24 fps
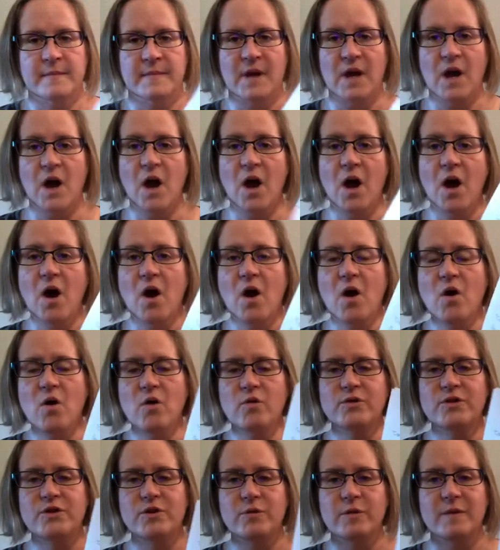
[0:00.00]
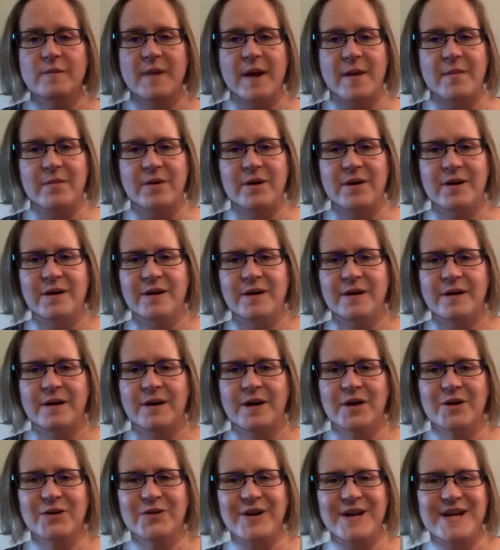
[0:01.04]
Oh, do you remember?
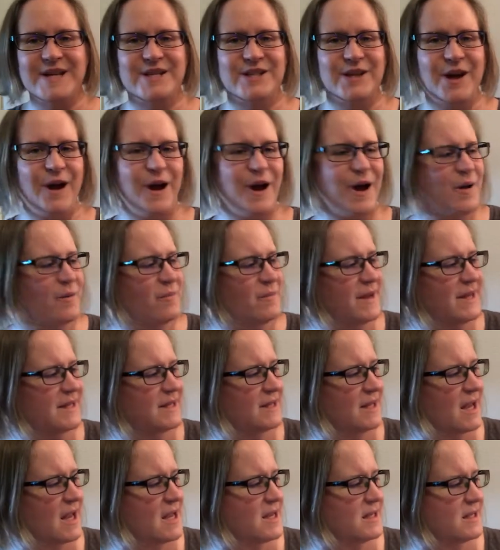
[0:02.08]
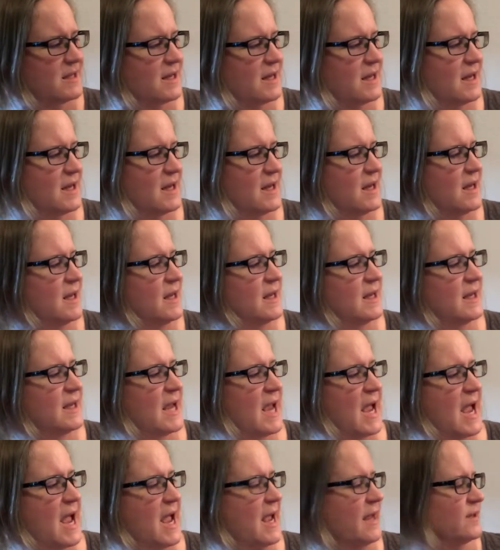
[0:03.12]
Great job. It says,
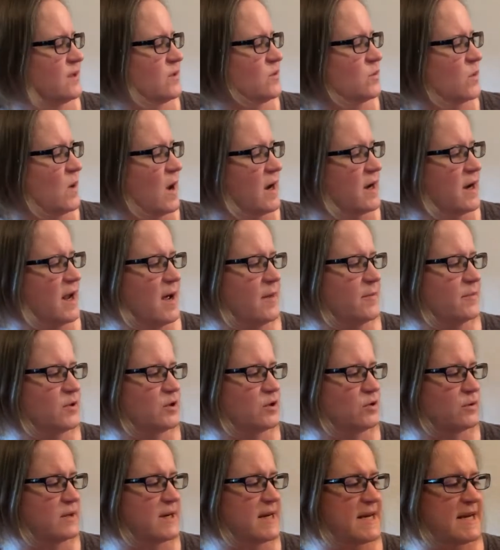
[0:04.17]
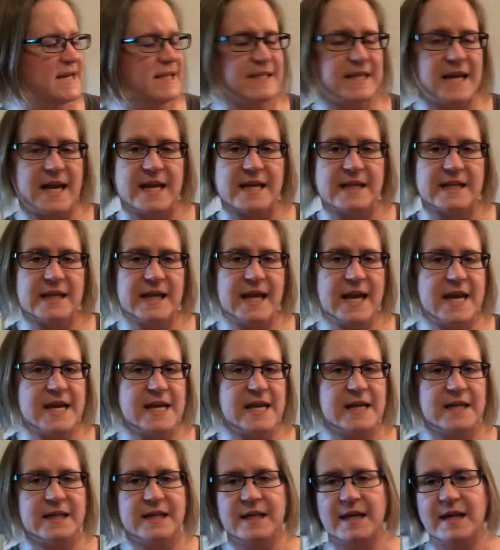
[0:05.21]
cats run up trees and
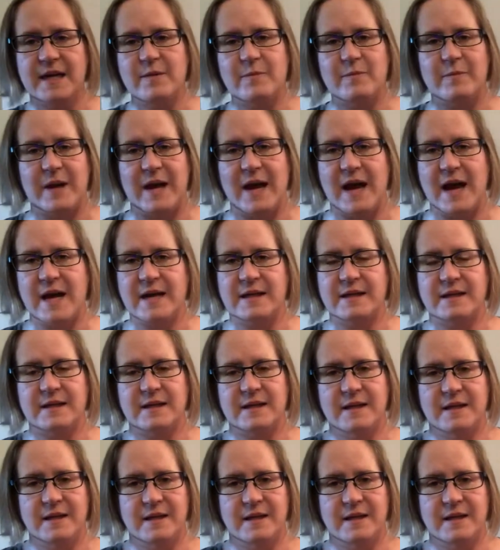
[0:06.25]
can't get back.